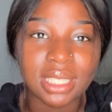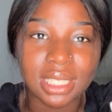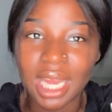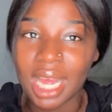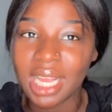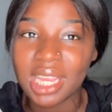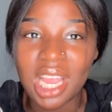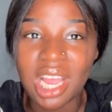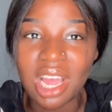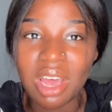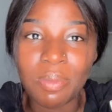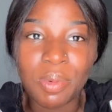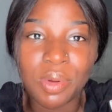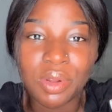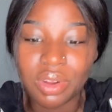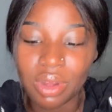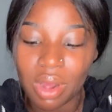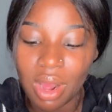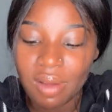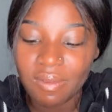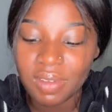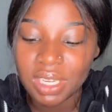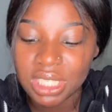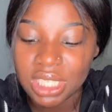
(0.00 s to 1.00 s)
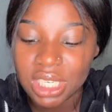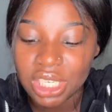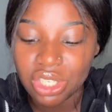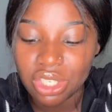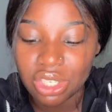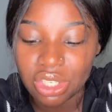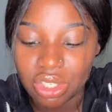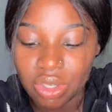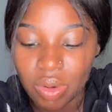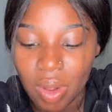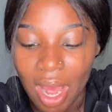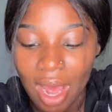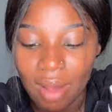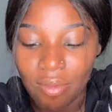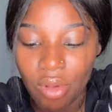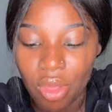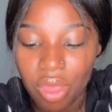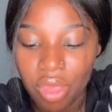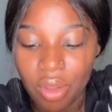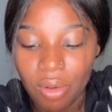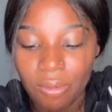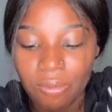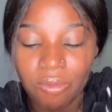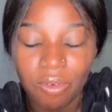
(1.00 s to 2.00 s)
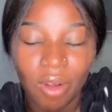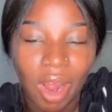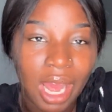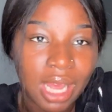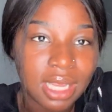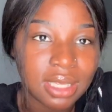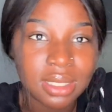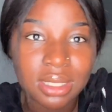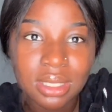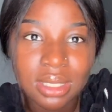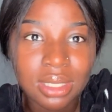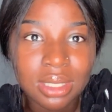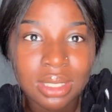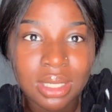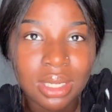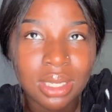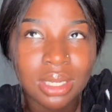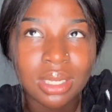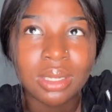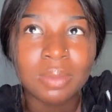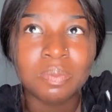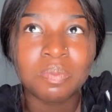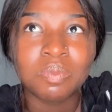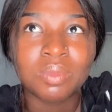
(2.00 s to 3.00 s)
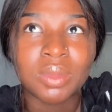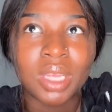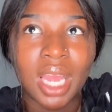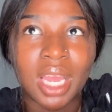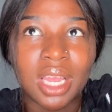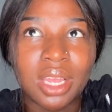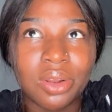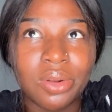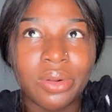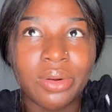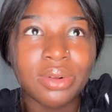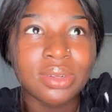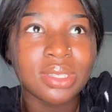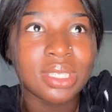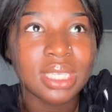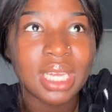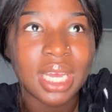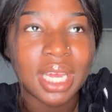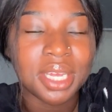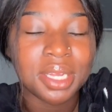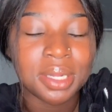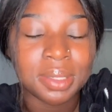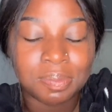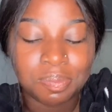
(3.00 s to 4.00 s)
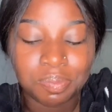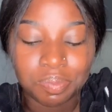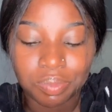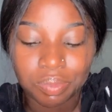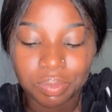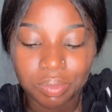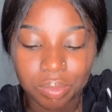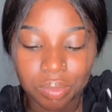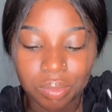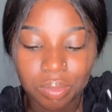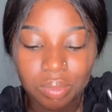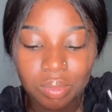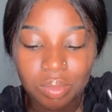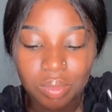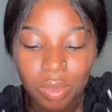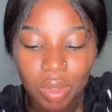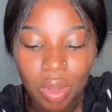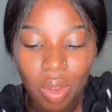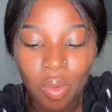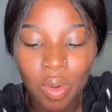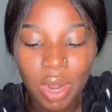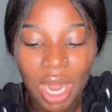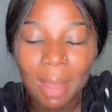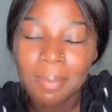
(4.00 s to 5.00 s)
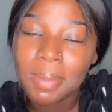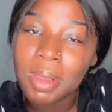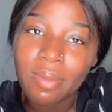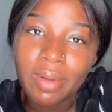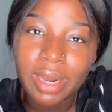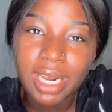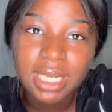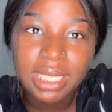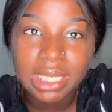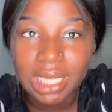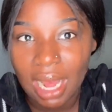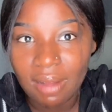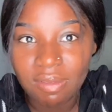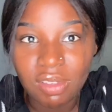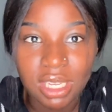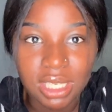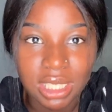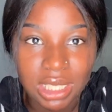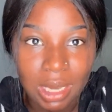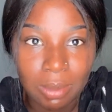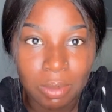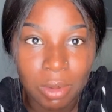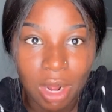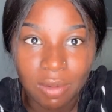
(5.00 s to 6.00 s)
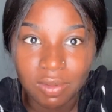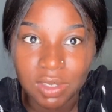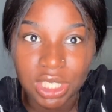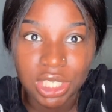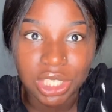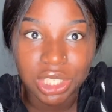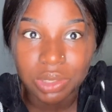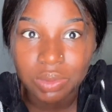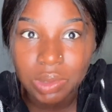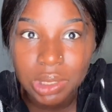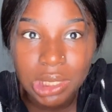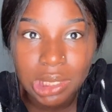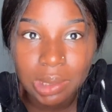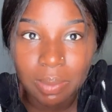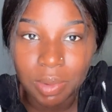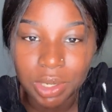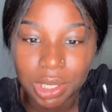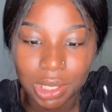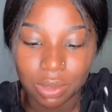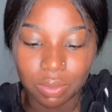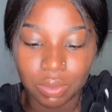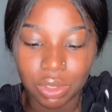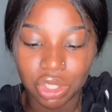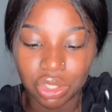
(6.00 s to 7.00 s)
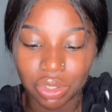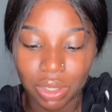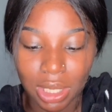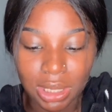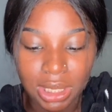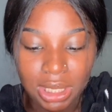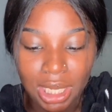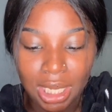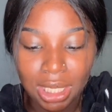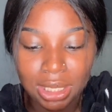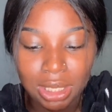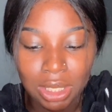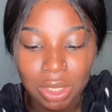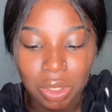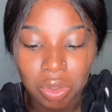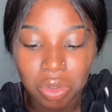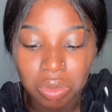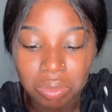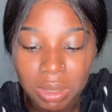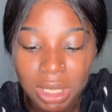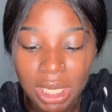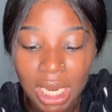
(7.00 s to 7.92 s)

Like, think about the conversations you have with your friends. Like, you know, it's like, would I be willing to have the same conversation with somebody who is trying to get to know me?